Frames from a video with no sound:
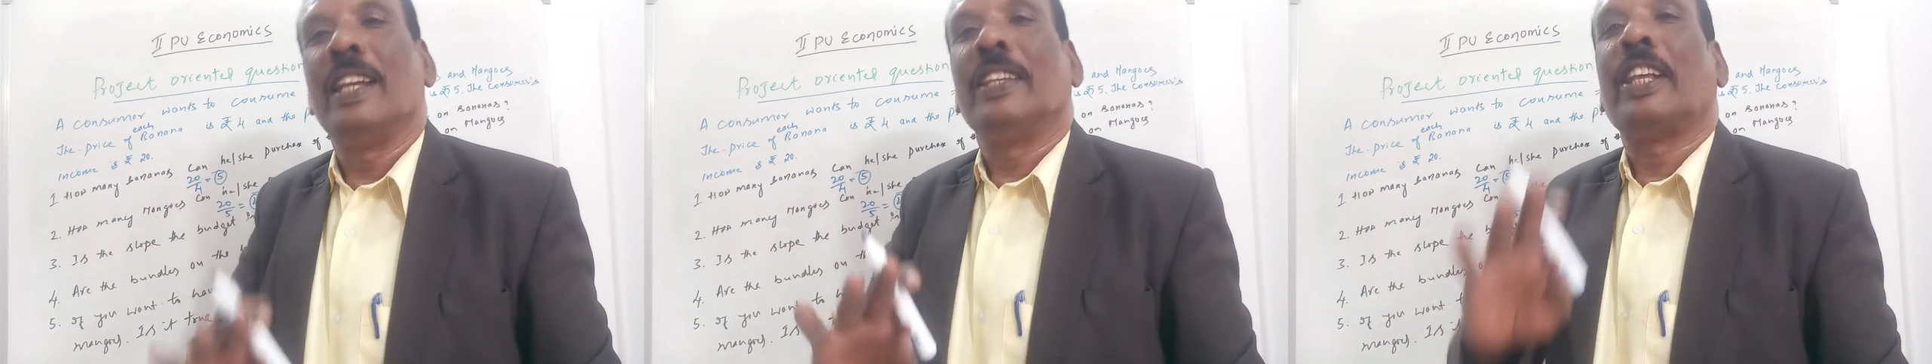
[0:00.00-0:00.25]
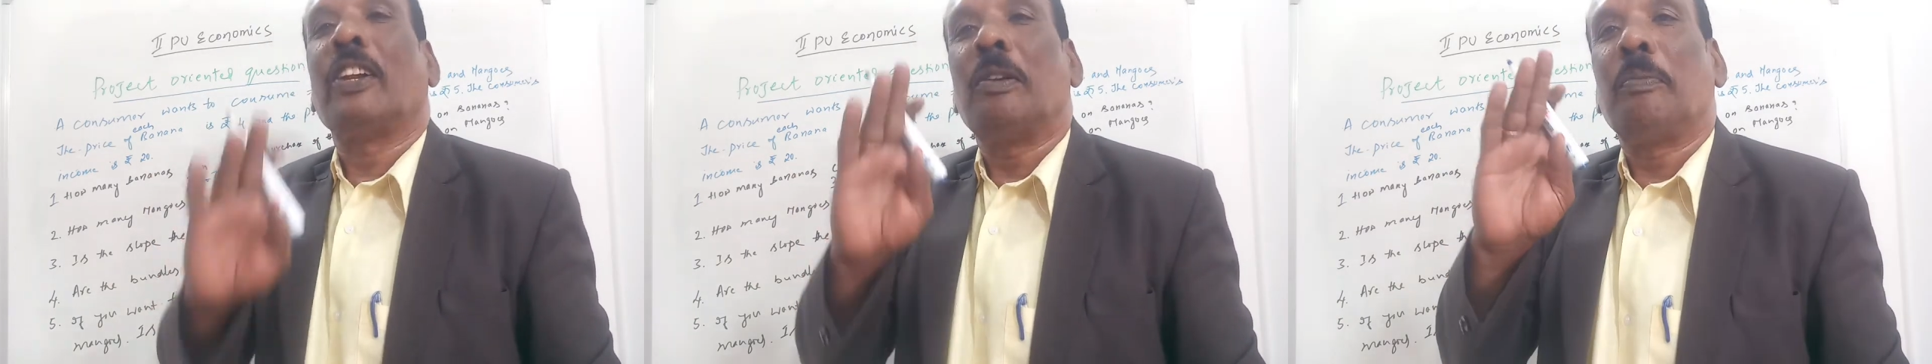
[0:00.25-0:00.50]

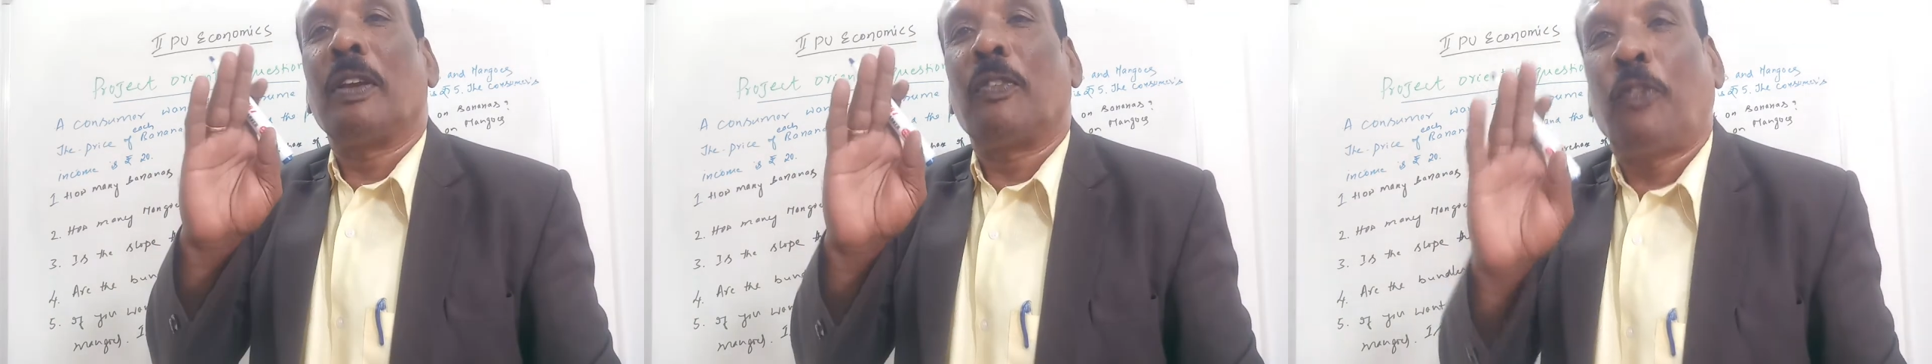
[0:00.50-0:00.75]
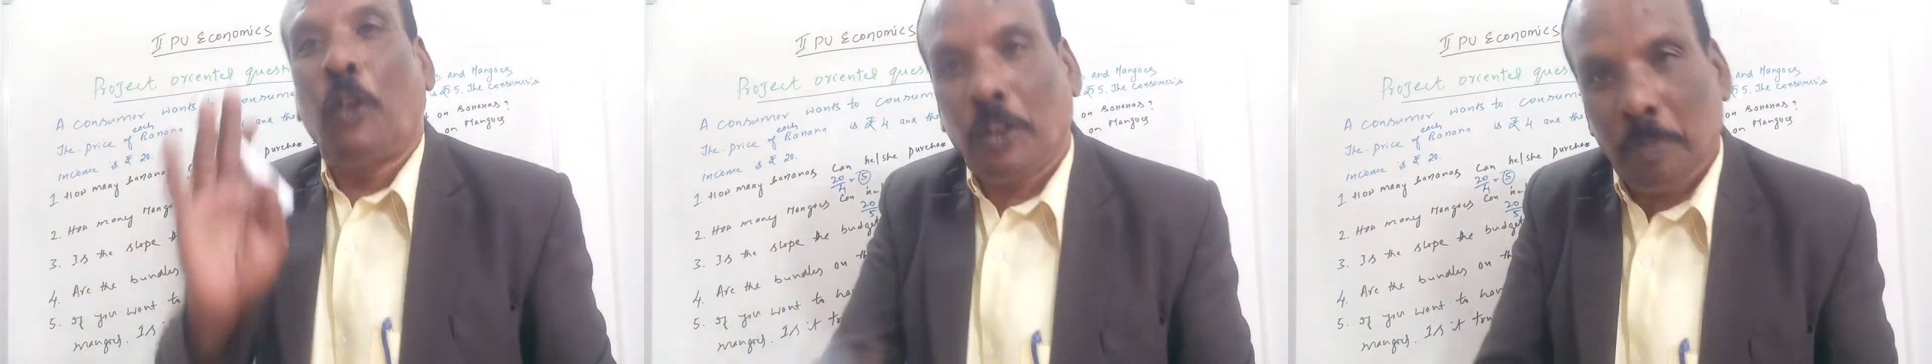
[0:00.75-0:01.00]
there will be
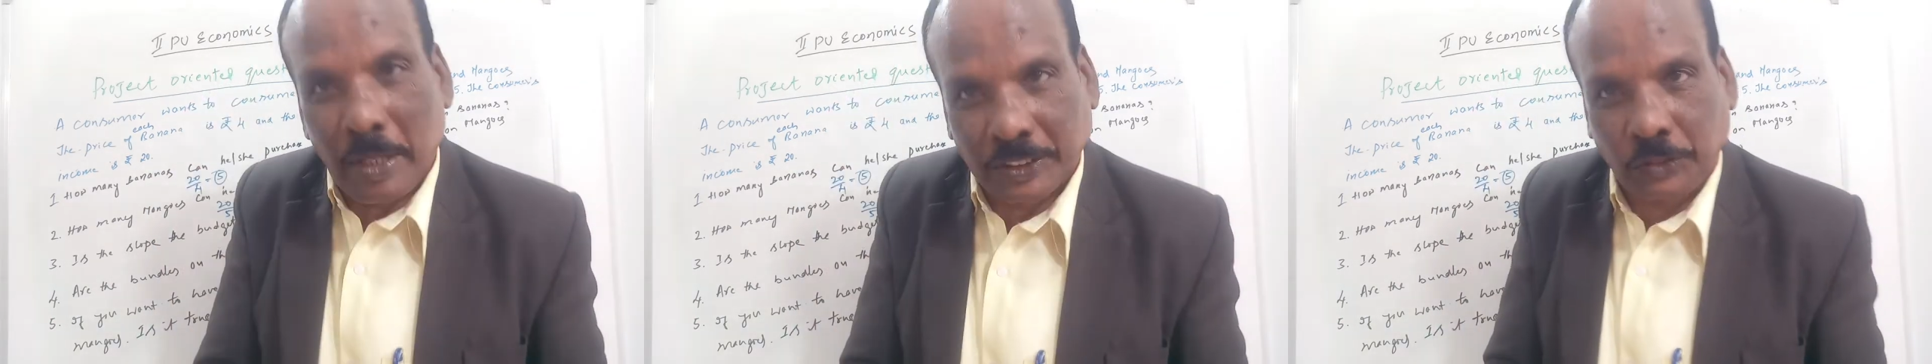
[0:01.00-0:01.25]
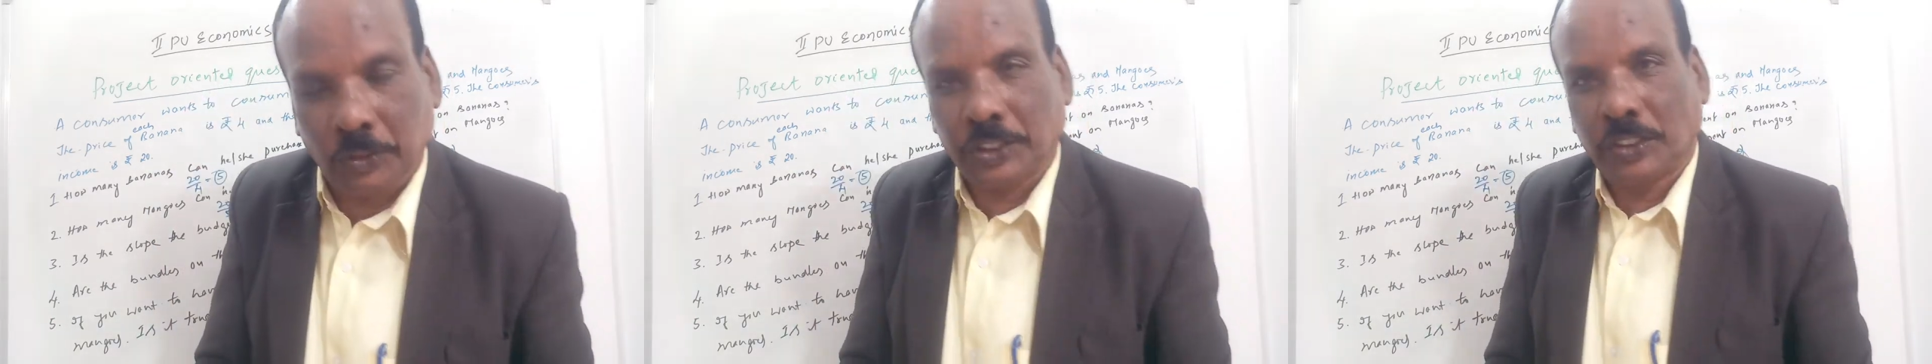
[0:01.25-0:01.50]
four
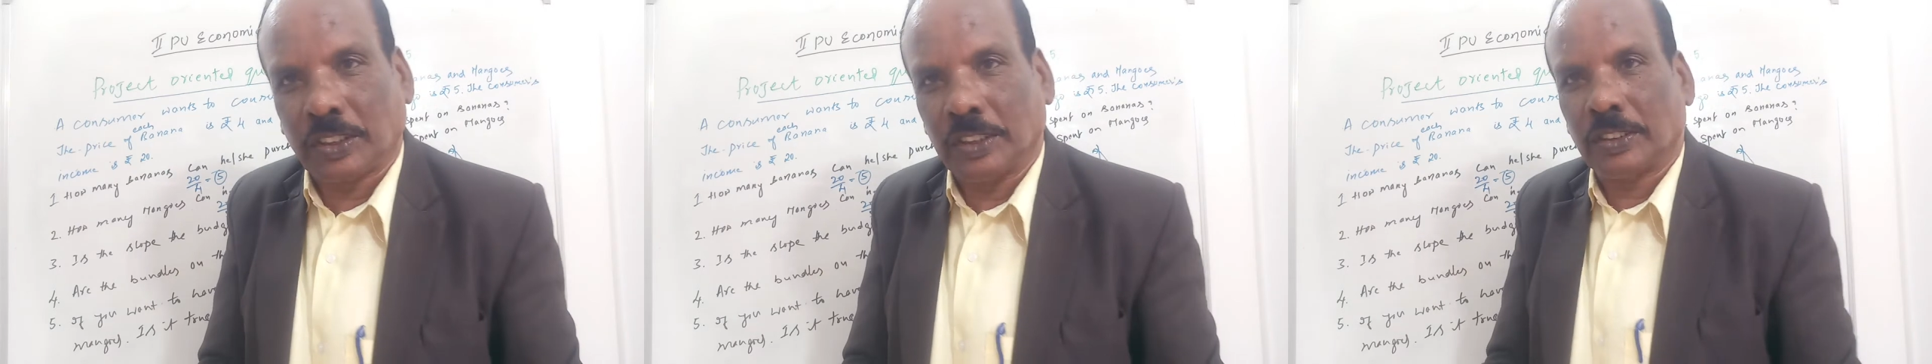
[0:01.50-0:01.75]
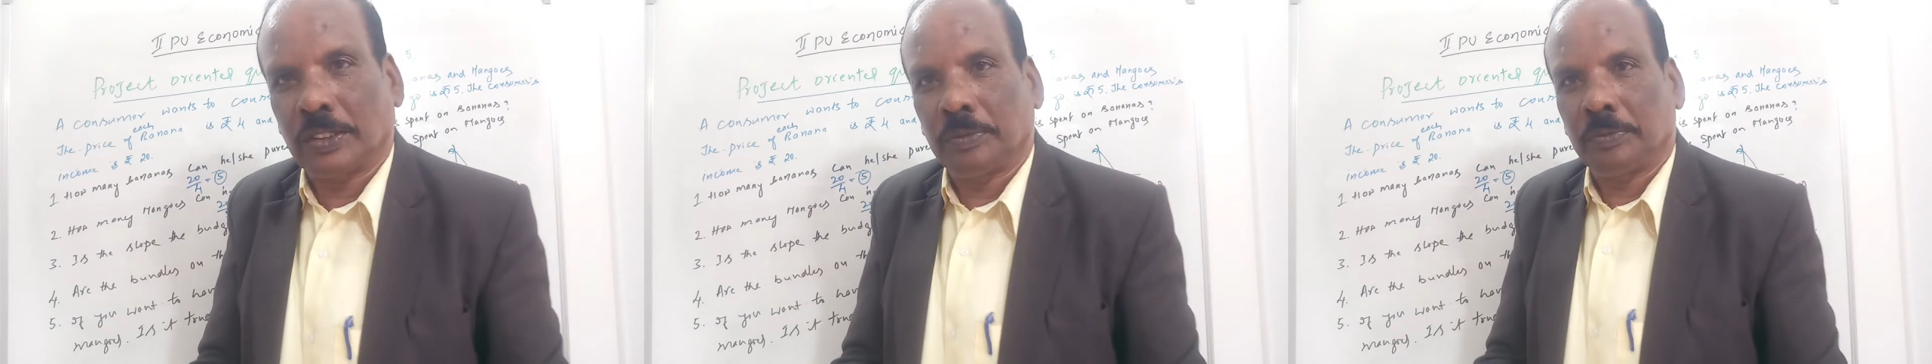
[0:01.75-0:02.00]
mass questions.